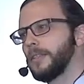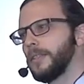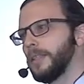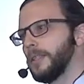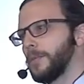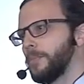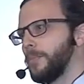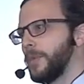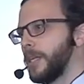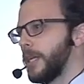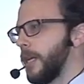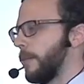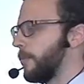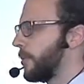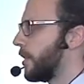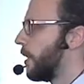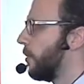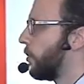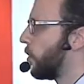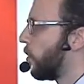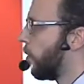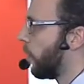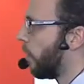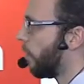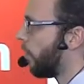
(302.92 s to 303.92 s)
this becomes
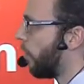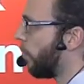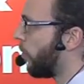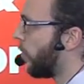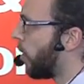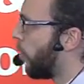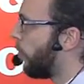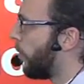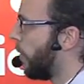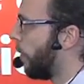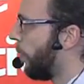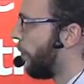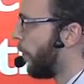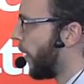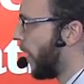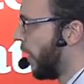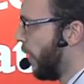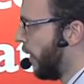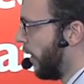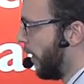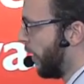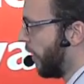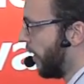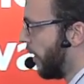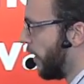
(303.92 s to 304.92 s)
some sort of a problem.
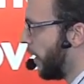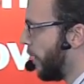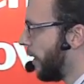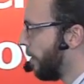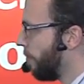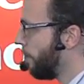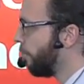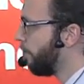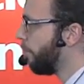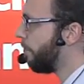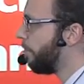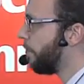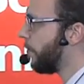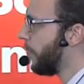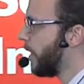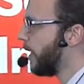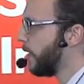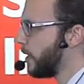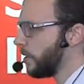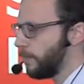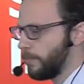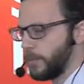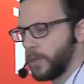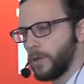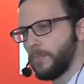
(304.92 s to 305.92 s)

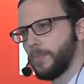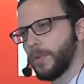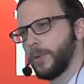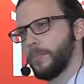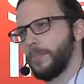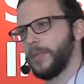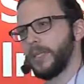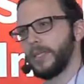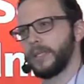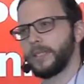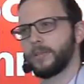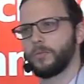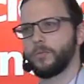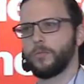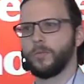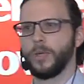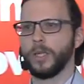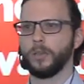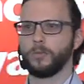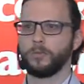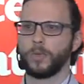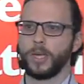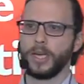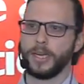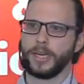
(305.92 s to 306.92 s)
And the problem is,
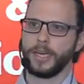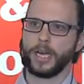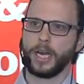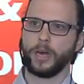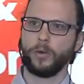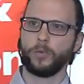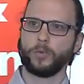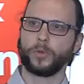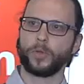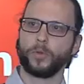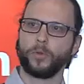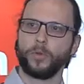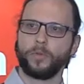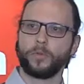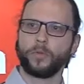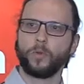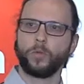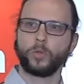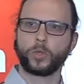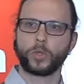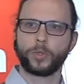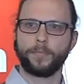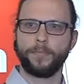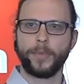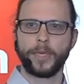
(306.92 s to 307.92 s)
well, right now you of
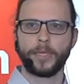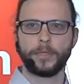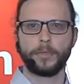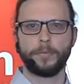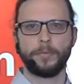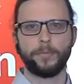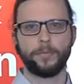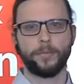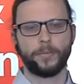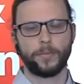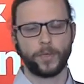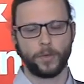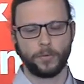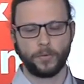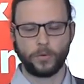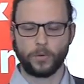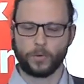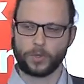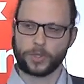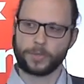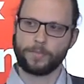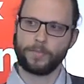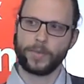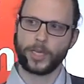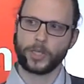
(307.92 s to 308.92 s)

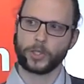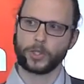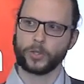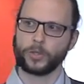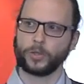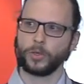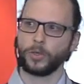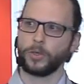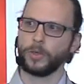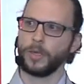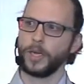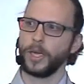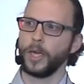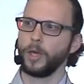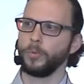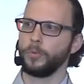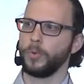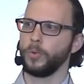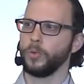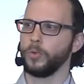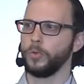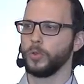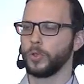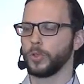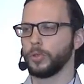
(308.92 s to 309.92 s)
course measure air
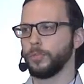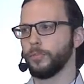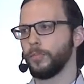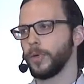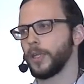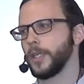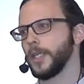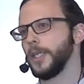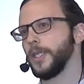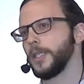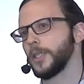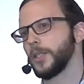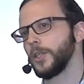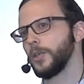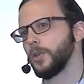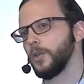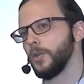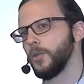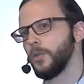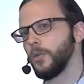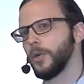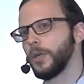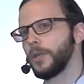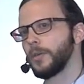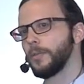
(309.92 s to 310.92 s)
pollution, but either you
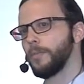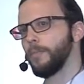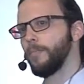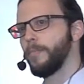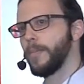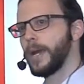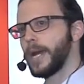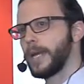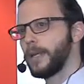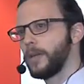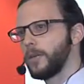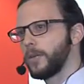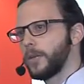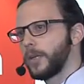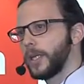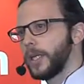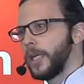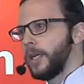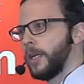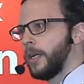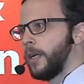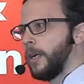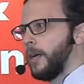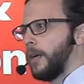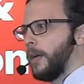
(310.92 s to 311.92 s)
do it
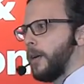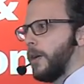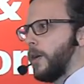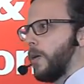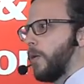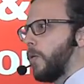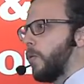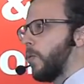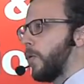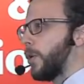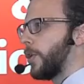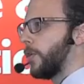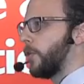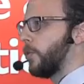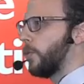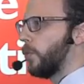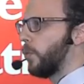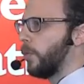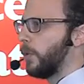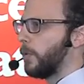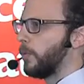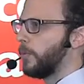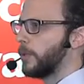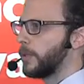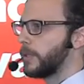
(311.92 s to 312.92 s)
manually or you
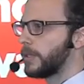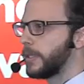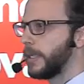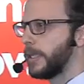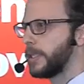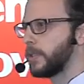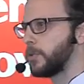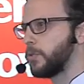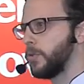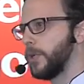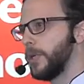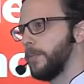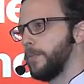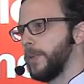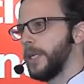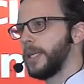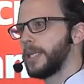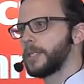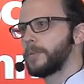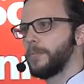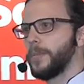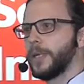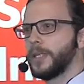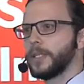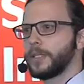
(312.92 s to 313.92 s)
do it with extremely
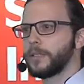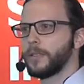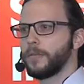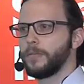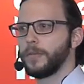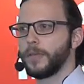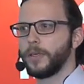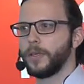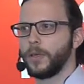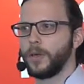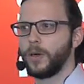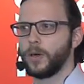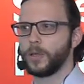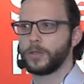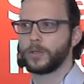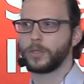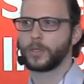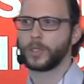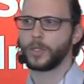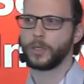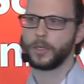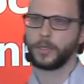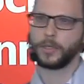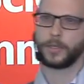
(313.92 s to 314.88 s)
expensive and large